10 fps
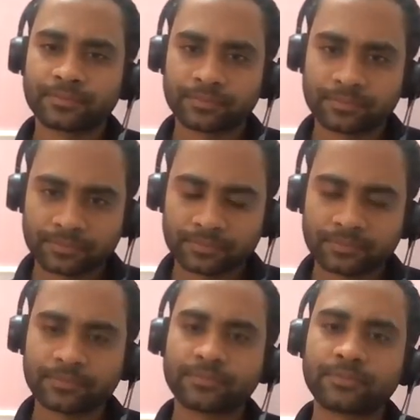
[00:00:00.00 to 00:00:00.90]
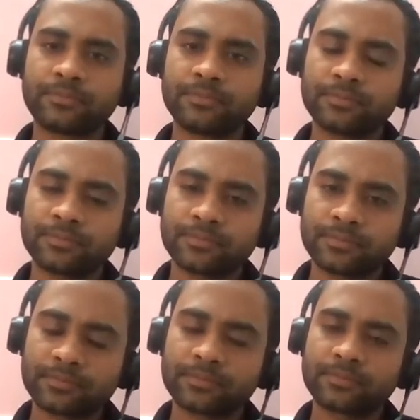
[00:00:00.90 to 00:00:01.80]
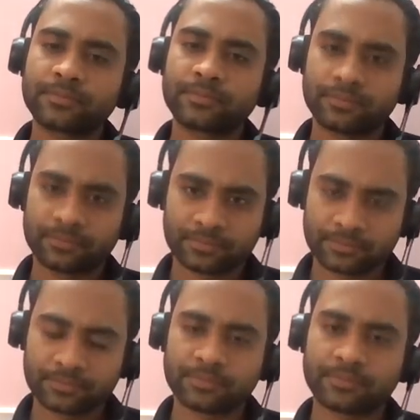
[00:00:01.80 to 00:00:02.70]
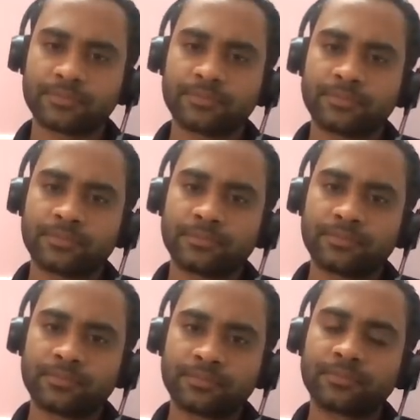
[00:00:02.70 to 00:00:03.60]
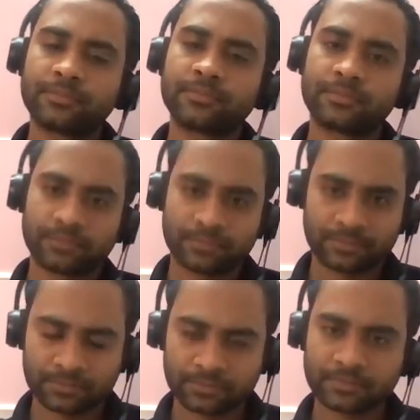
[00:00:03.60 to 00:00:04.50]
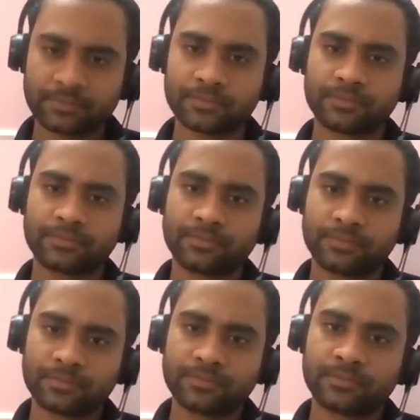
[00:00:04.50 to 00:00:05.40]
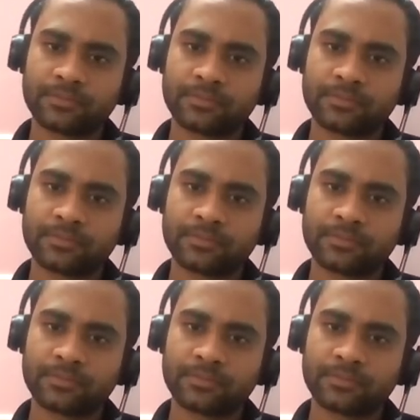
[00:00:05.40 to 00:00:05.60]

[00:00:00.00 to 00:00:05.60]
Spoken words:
No words are spoken by the person on screen.